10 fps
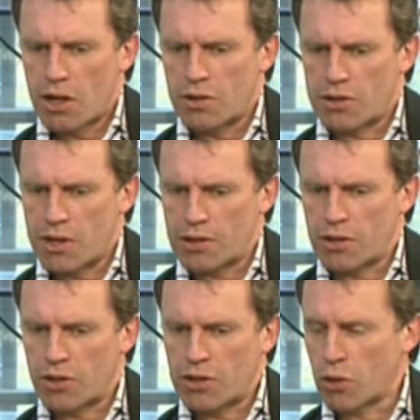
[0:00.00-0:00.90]
the death
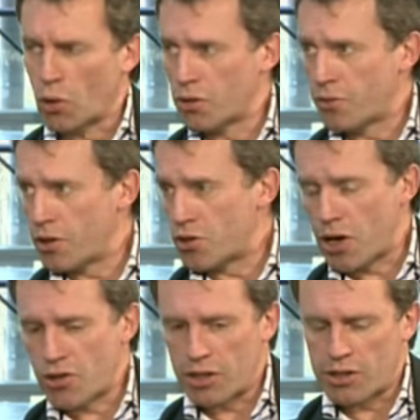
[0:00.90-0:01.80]
of her daughter, a very
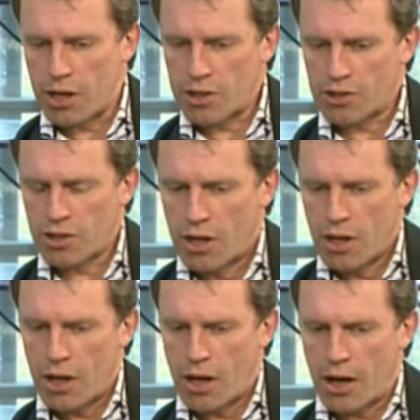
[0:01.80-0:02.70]
tragic death,
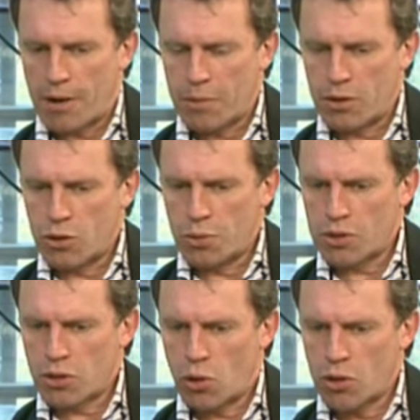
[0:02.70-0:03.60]
who
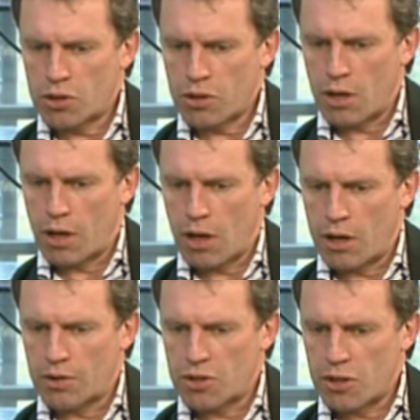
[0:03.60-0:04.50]
was caught
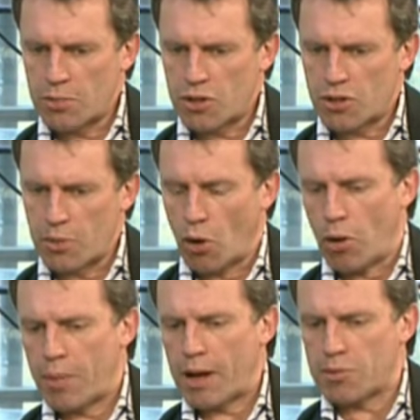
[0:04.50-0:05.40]
in the slipstream,
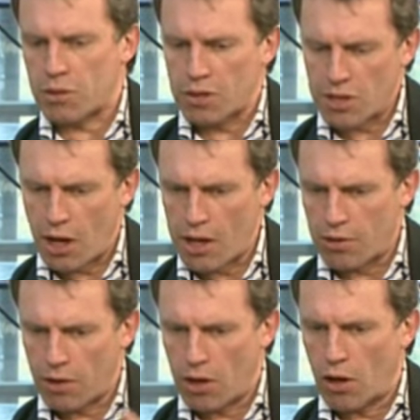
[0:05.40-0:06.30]
or perhaps on the side
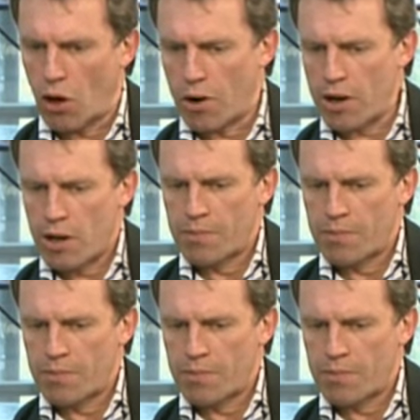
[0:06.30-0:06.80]
of a lorry.